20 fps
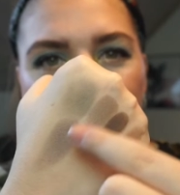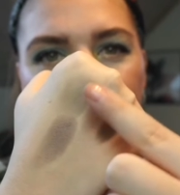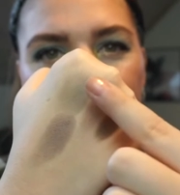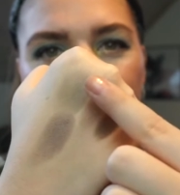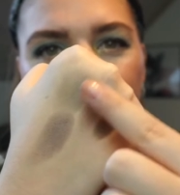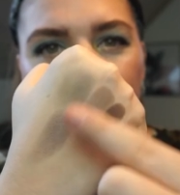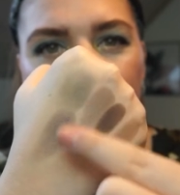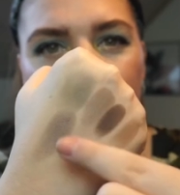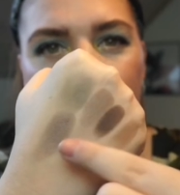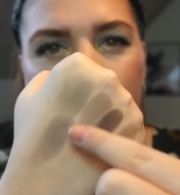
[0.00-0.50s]
of
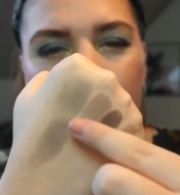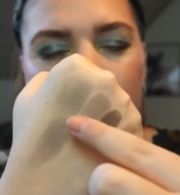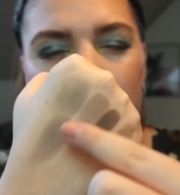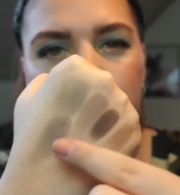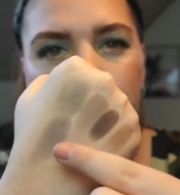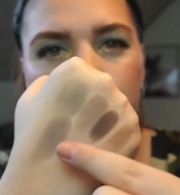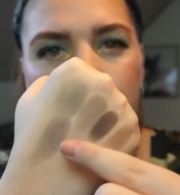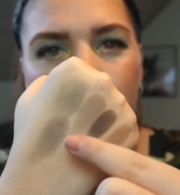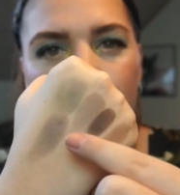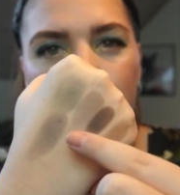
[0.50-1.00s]
a bluish
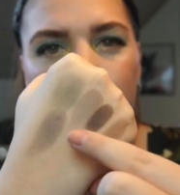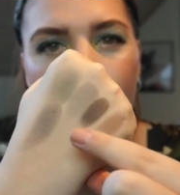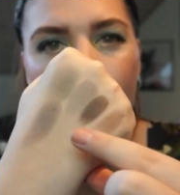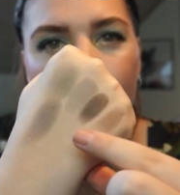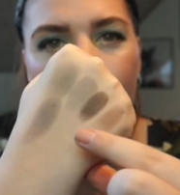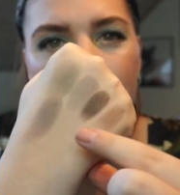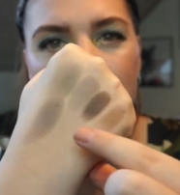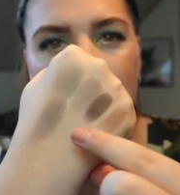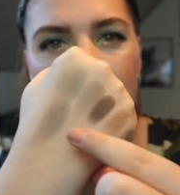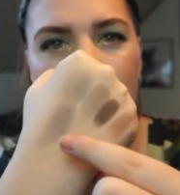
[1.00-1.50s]
purple
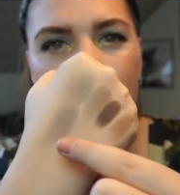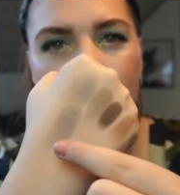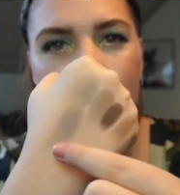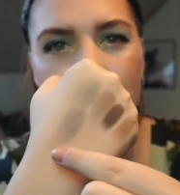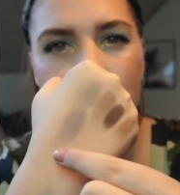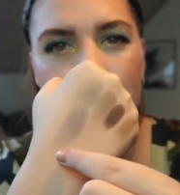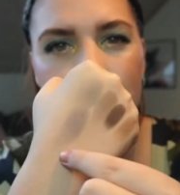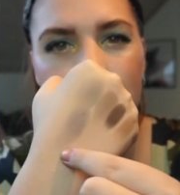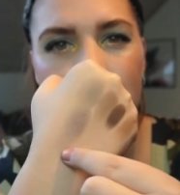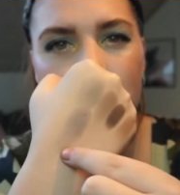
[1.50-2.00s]

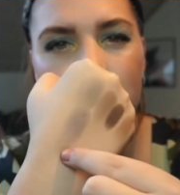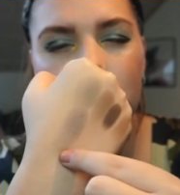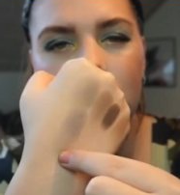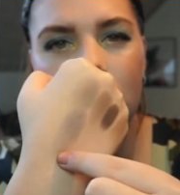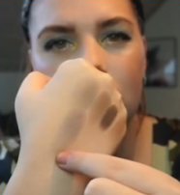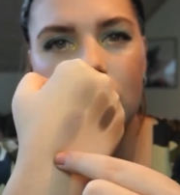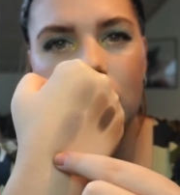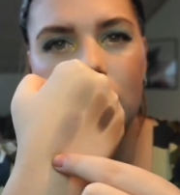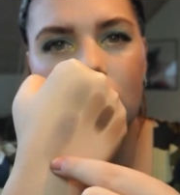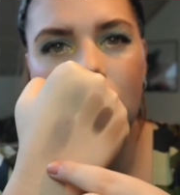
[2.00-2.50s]
undertone to the
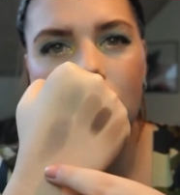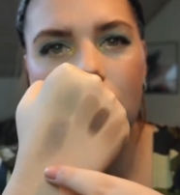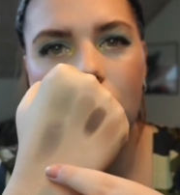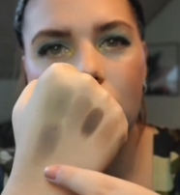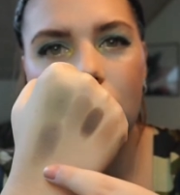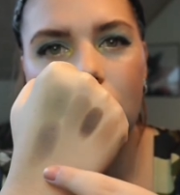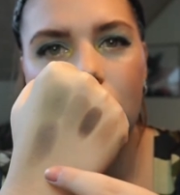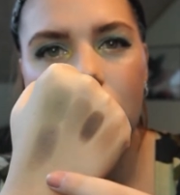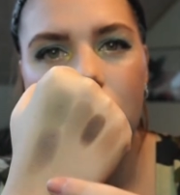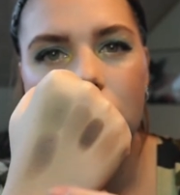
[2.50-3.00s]
grey.
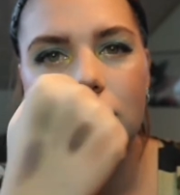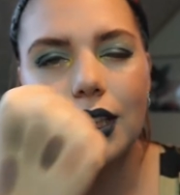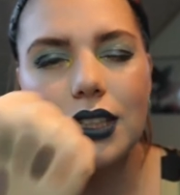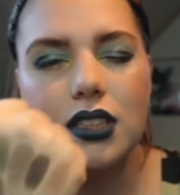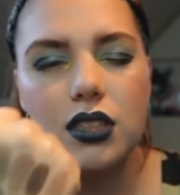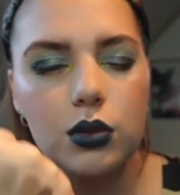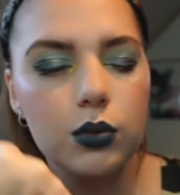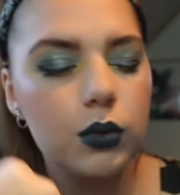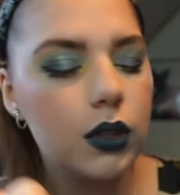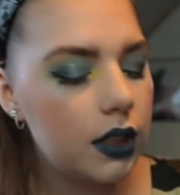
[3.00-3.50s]
That
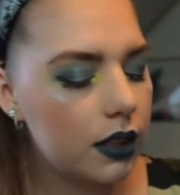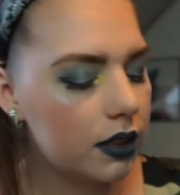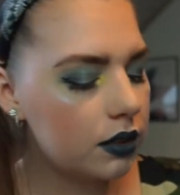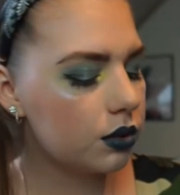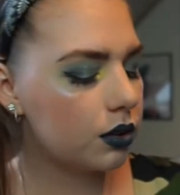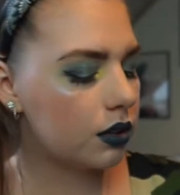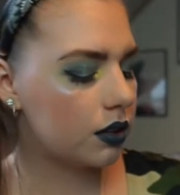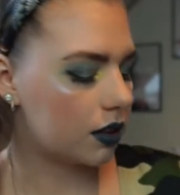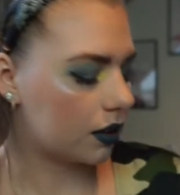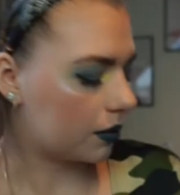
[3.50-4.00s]
is really
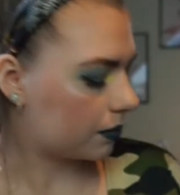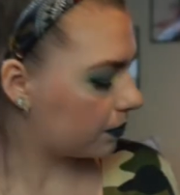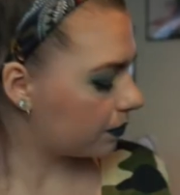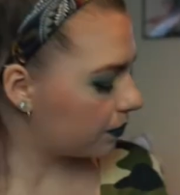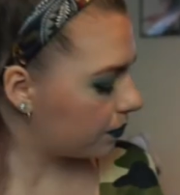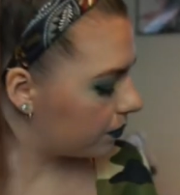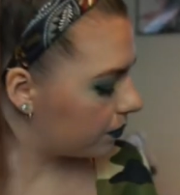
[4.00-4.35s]
interesting.